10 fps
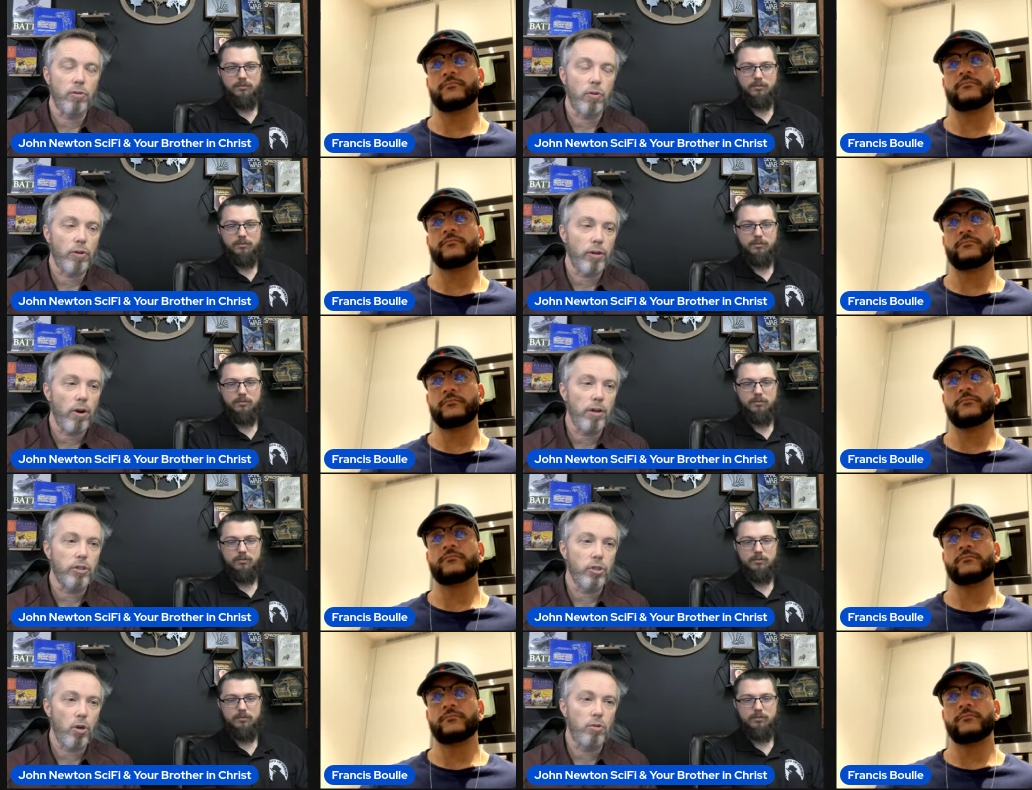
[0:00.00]
Speaker 1: early on
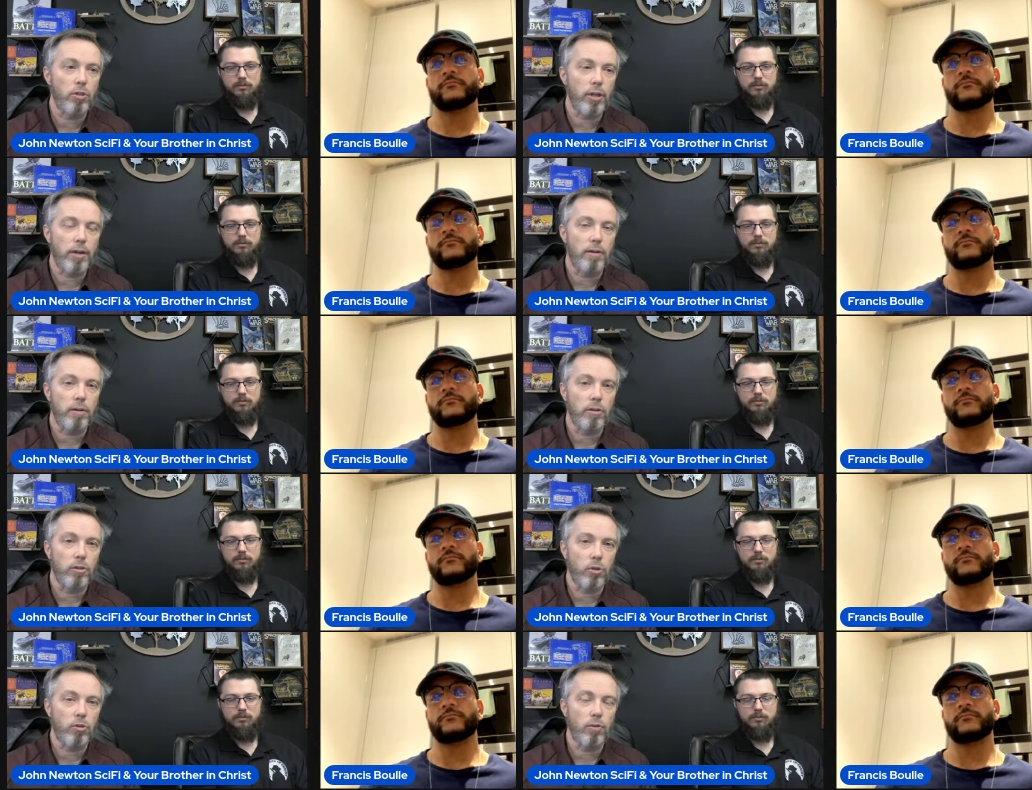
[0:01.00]
shows that
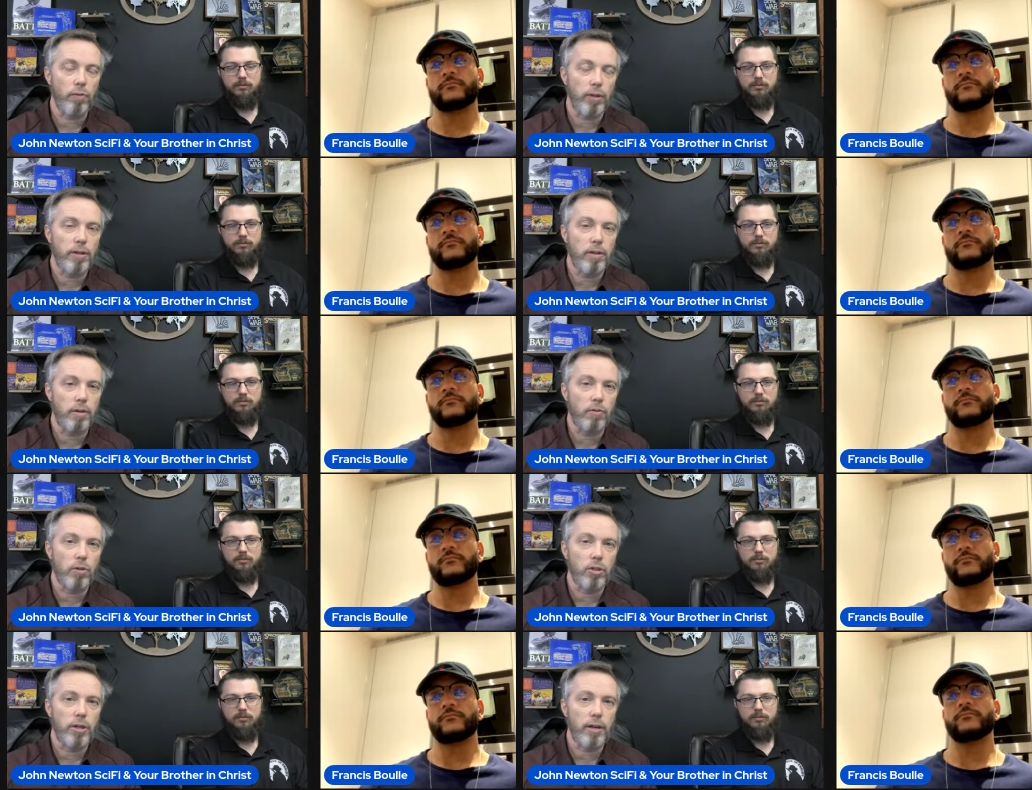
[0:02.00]
shows the validity of
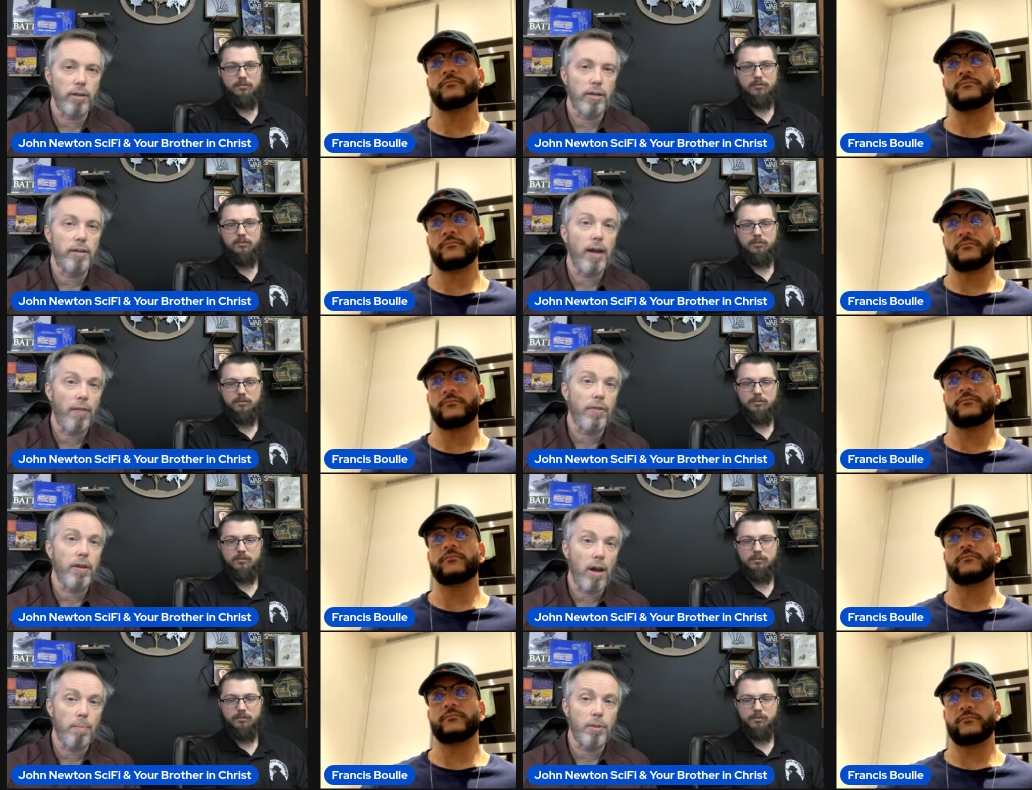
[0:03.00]
Christianity, not the
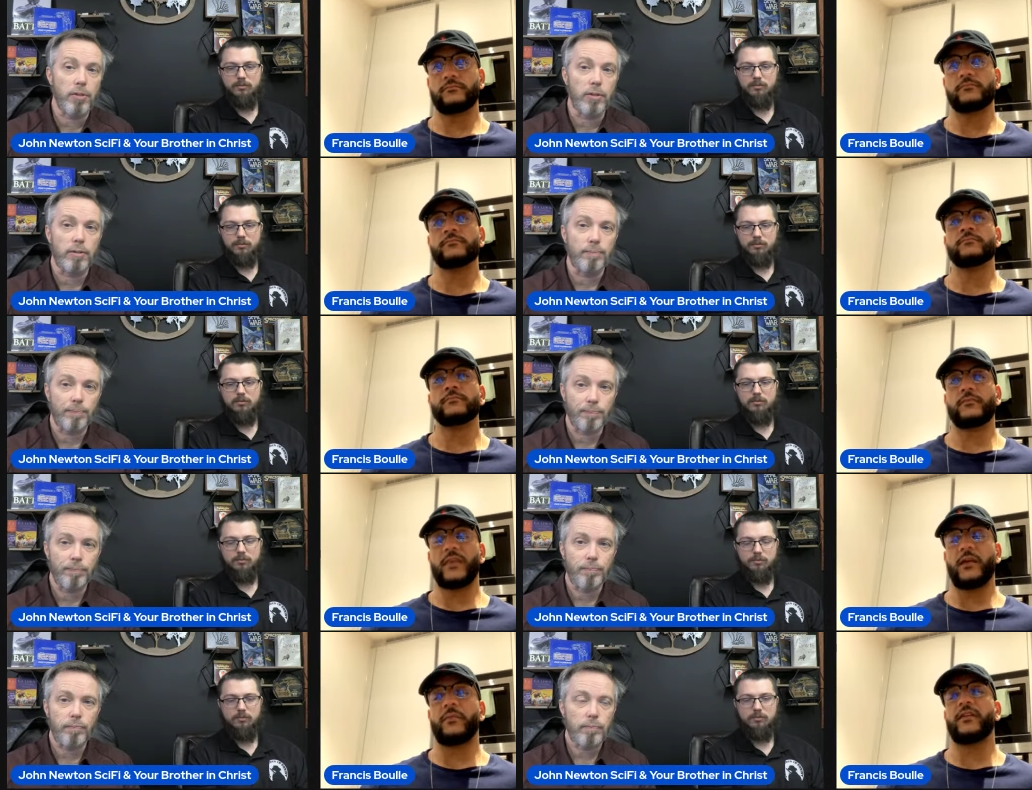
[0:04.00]
opposite.
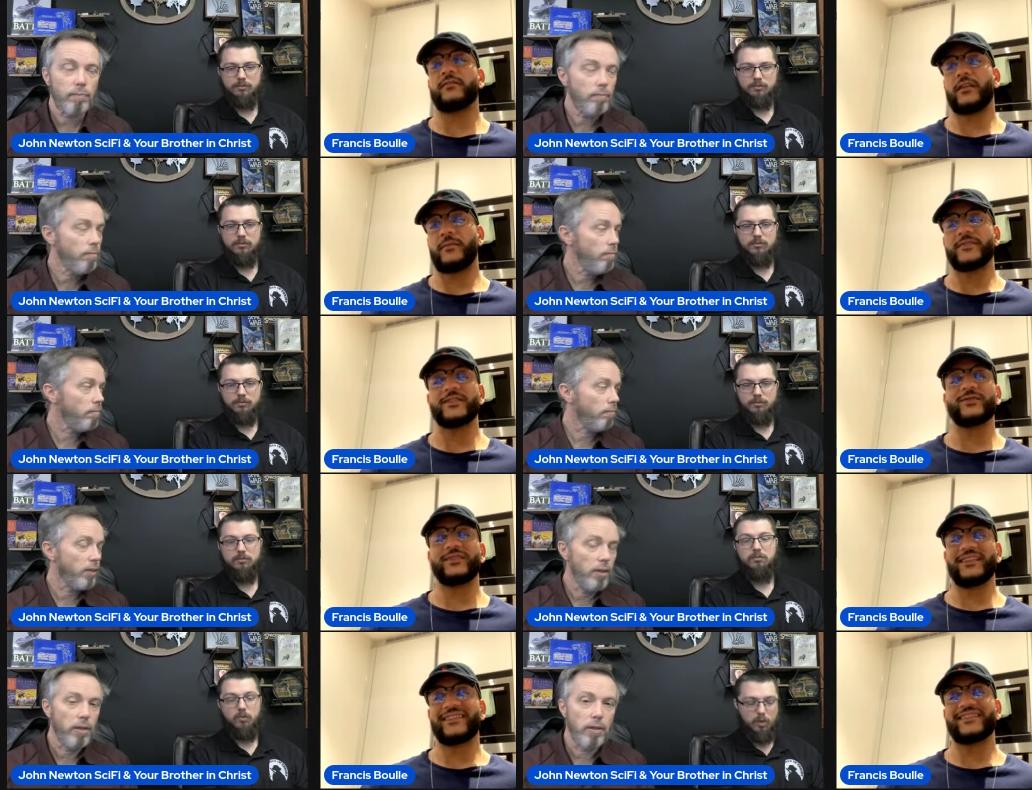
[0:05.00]
Speaker 2: Amen.
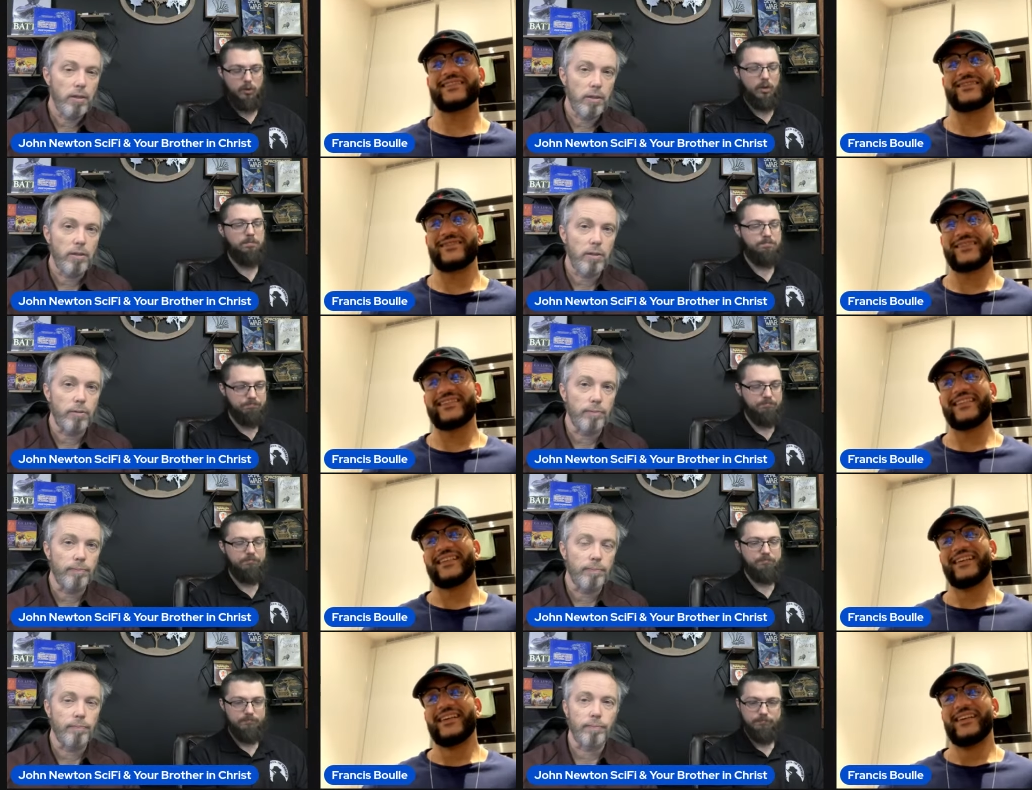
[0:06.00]
Absolutely. So
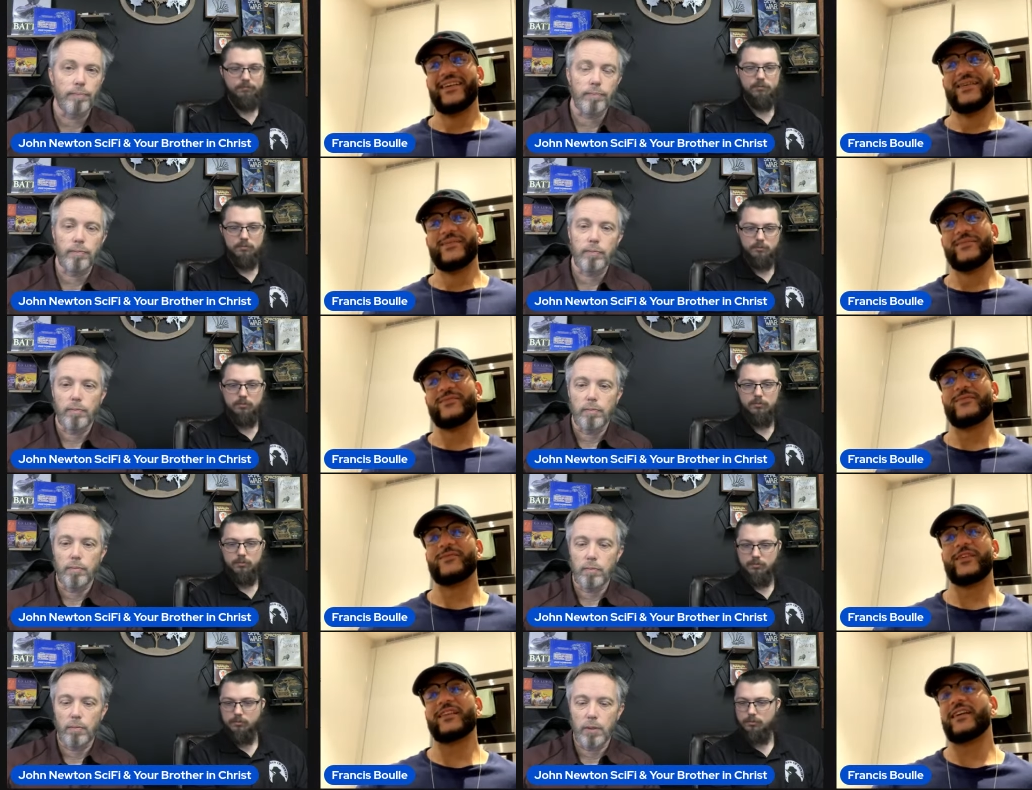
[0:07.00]

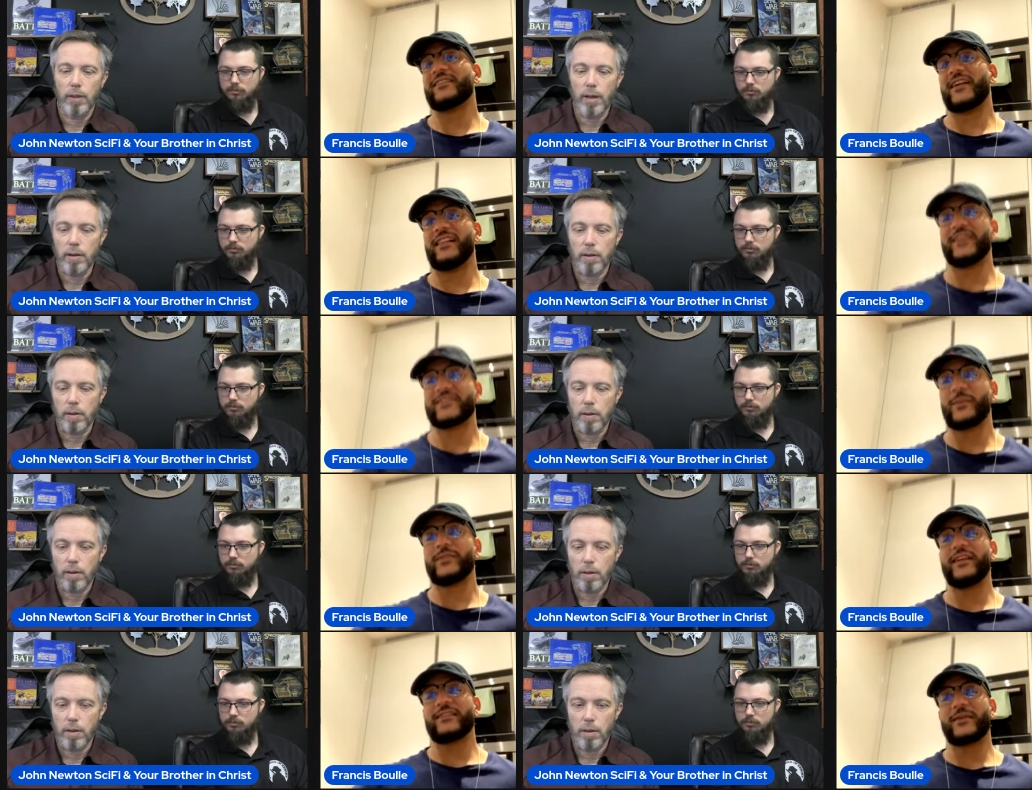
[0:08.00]
brilliant guys. Yeah. I'll let
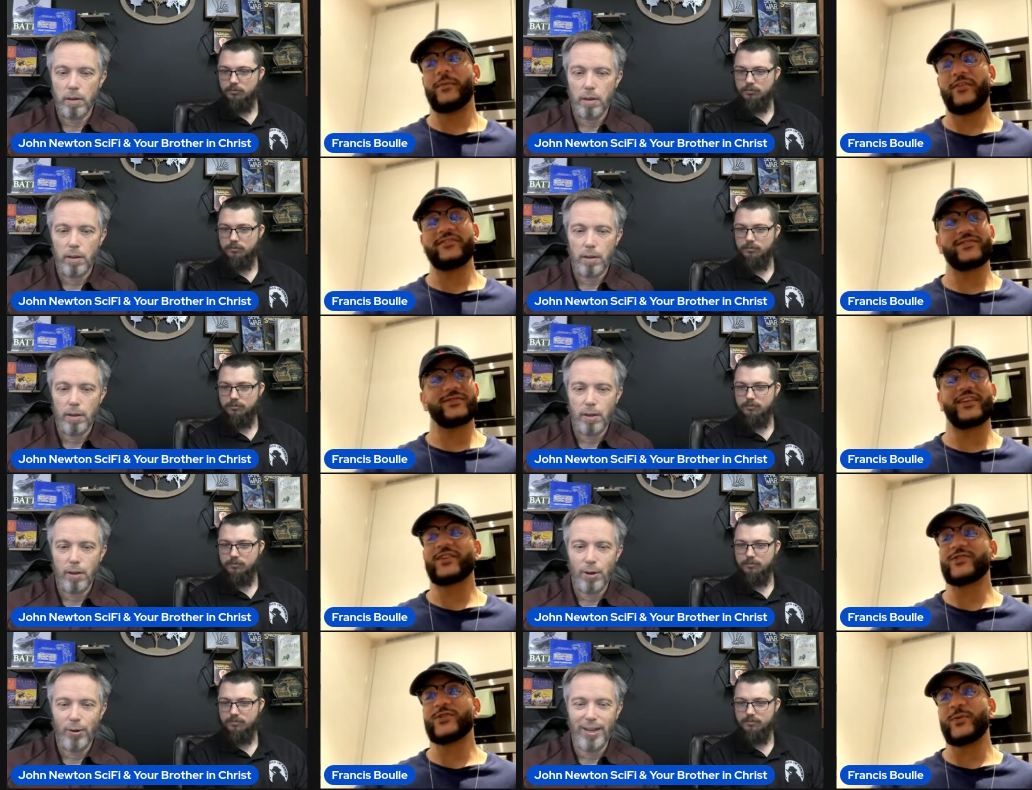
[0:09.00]
someone else come on. So
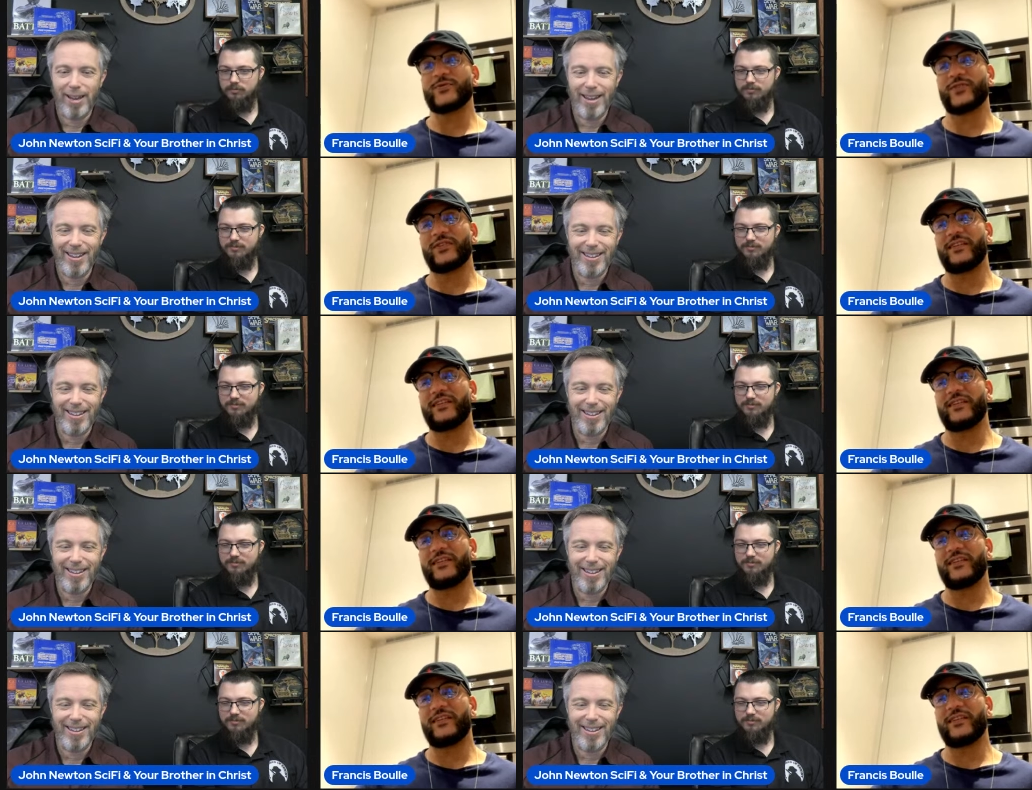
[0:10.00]
thank you okay. so much.